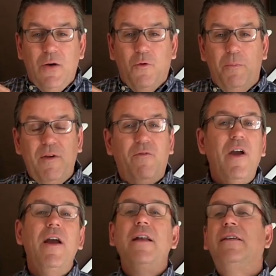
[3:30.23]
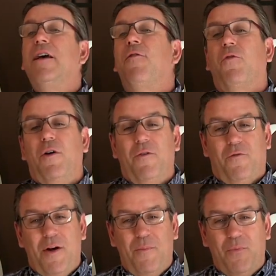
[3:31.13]
will be very different
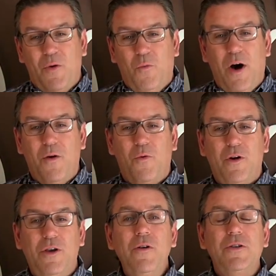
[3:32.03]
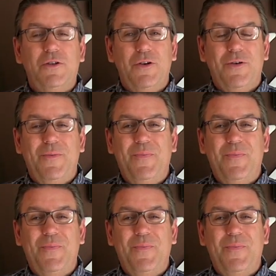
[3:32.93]
from what we're used to.